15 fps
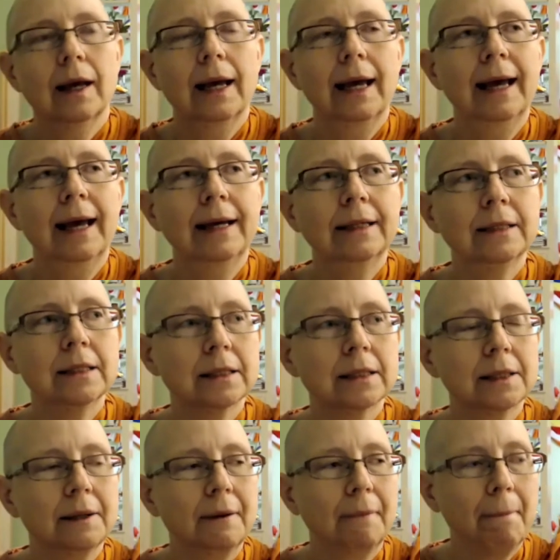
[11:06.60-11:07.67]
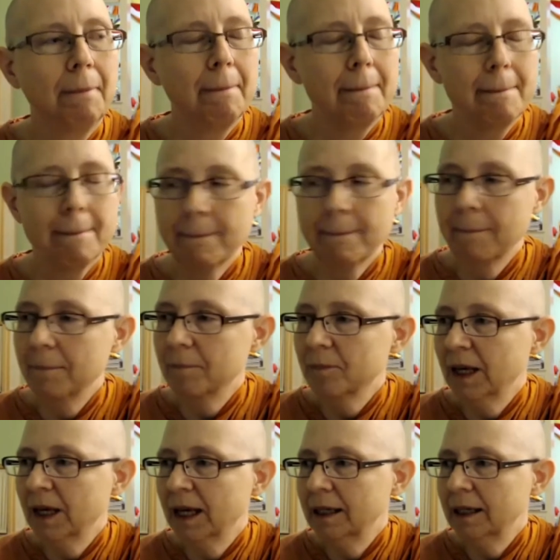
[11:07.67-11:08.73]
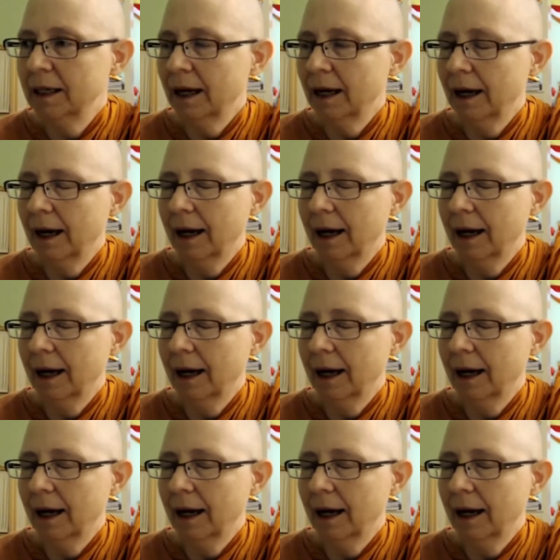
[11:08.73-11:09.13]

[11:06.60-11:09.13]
And then